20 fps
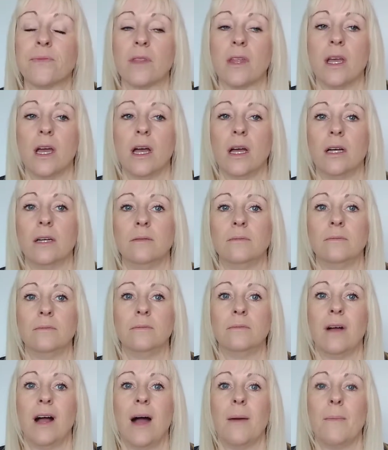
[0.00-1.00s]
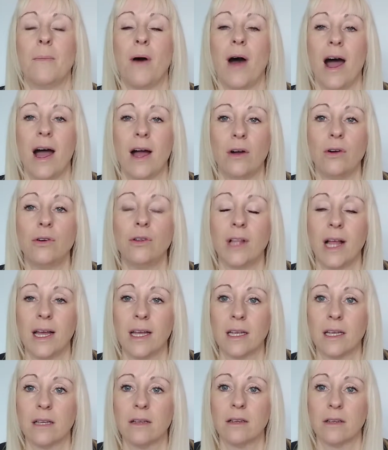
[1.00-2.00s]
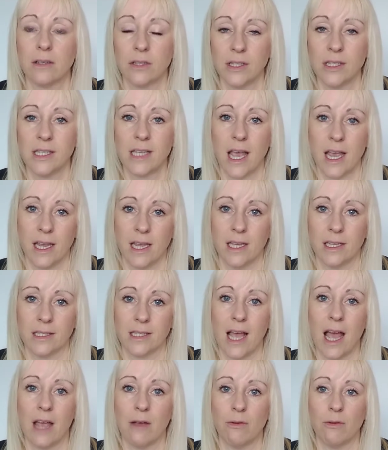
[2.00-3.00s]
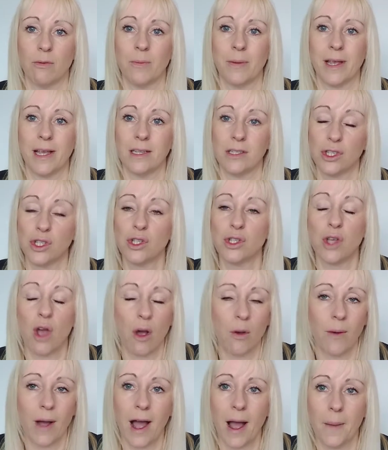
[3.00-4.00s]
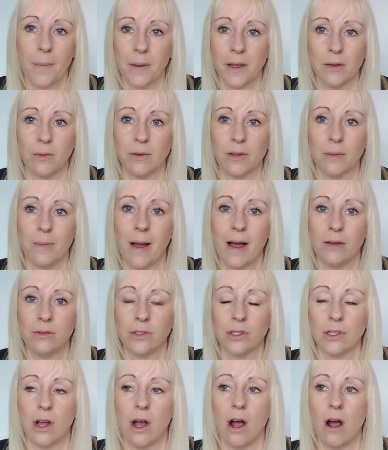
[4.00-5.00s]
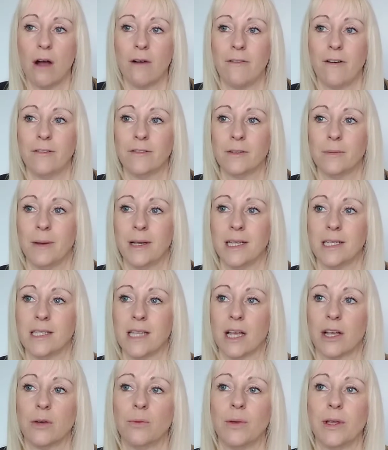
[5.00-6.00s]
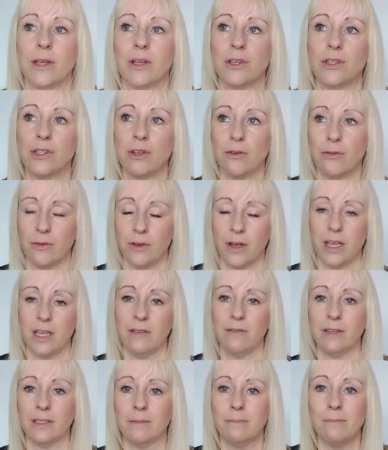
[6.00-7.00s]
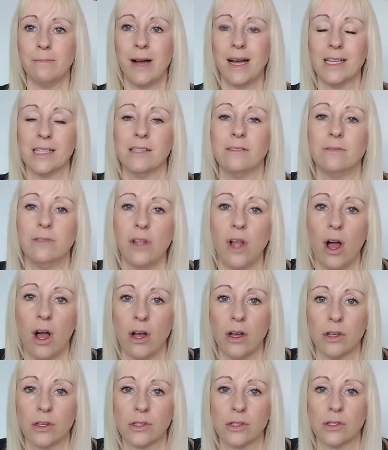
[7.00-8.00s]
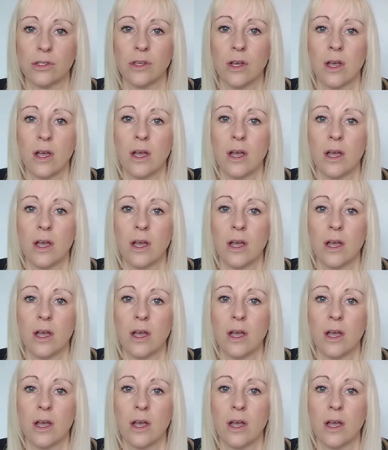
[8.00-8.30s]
But all I can say is I would be so happy with 1.5 pounds after my second week. Because don't forget, you've had a massive loss.